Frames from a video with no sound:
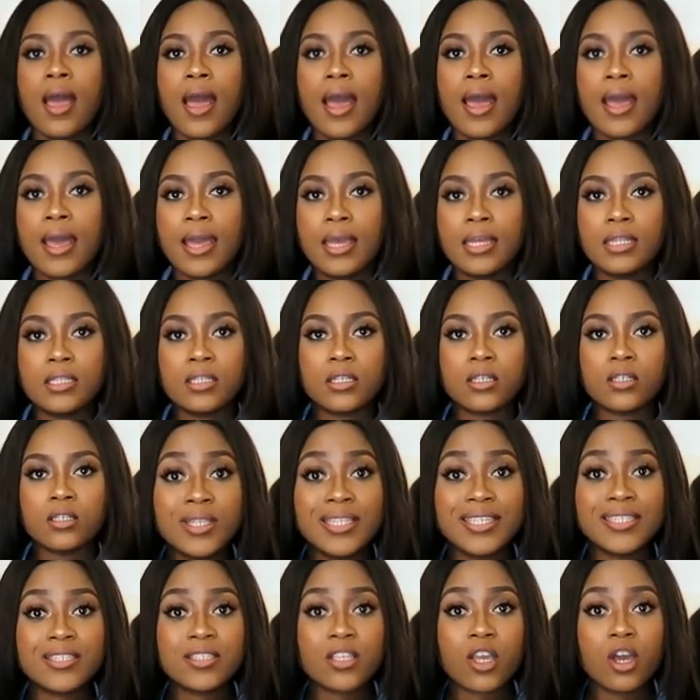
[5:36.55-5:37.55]
and
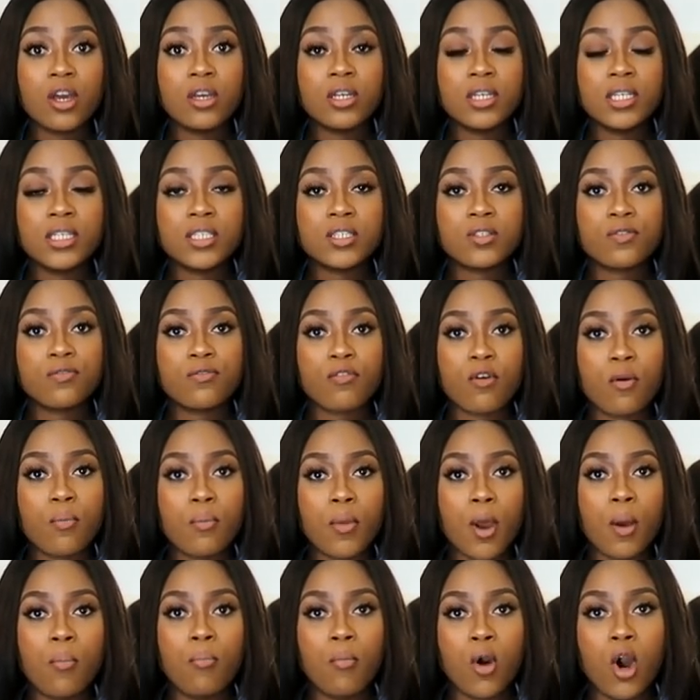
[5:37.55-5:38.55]
this skirt is
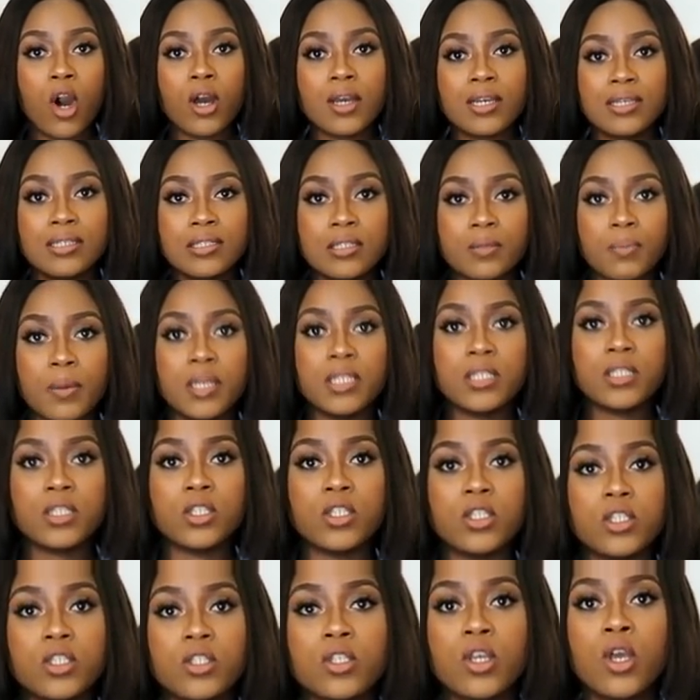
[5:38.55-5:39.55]
from Mark and
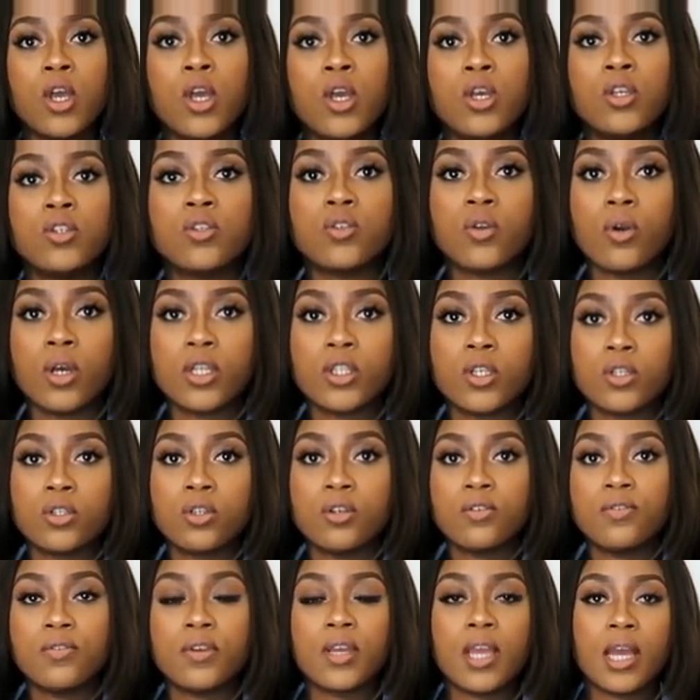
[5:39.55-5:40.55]
Spencer's so I don't
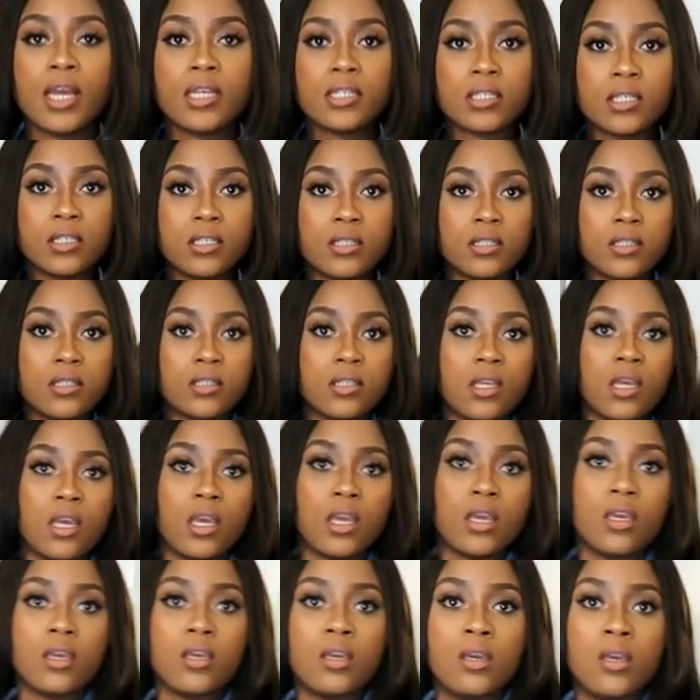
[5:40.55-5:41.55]
know if you guys can
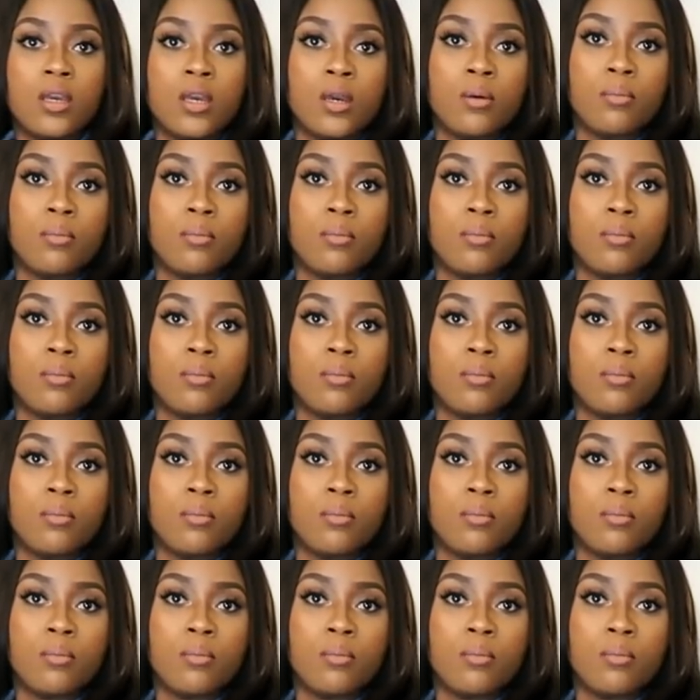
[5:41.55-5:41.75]
see